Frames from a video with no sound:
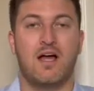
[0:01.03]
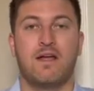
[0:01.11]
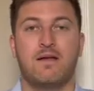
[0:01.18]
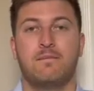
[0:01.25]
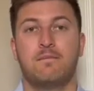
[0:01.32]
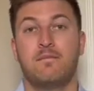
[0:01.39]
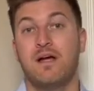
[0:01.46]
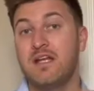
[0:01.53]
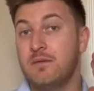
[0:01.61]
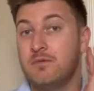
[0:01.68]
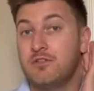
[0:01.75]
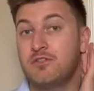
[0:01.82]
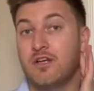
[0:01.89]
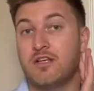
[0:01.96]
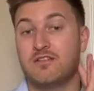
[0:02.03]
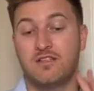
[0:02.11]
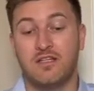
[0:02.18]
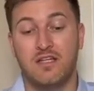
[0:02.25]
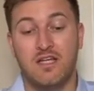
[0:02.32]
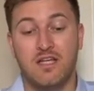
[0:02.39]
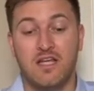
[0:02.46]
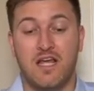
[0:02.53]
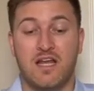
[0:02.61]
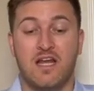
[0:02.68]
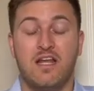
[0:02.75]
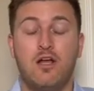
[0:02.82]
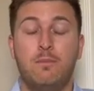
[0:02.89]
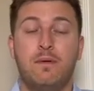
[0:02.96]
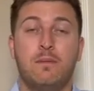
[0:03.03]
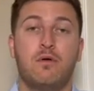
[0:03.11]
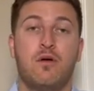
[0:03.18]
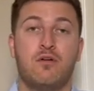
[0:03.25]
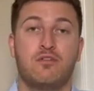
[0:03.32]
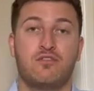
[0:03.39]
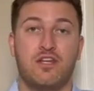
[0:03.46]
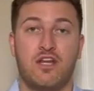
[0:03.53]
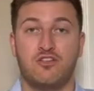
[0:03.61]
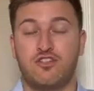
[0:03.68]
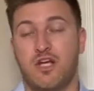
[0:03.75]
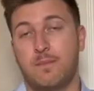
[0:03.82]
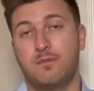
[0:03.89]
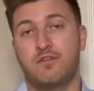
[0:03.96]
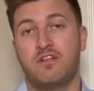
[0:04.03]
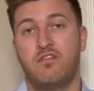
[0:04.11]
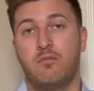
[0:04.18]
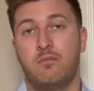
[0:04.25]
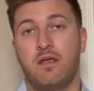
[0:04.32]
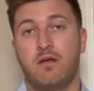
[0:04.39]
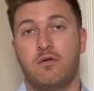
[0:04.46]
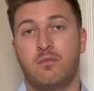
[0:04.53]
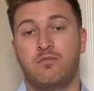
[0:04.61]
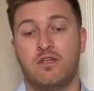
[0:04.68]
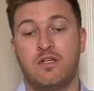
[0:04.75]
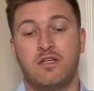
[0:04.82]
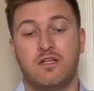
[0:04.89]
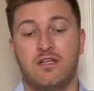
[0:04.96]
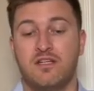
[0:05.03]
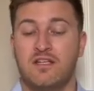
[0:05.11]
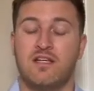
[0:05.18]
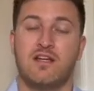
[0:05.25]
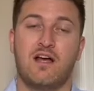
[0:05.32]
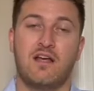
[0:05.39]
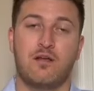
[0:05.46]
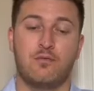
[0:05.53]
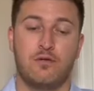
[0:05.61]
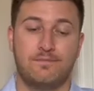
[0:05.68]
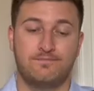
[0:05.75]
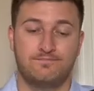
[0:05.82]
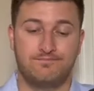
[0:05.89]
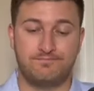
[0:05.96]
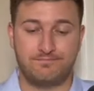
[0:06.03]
Hi, my name is Justin, and I help people understand Chapter 7 bankruptcy in Iowa.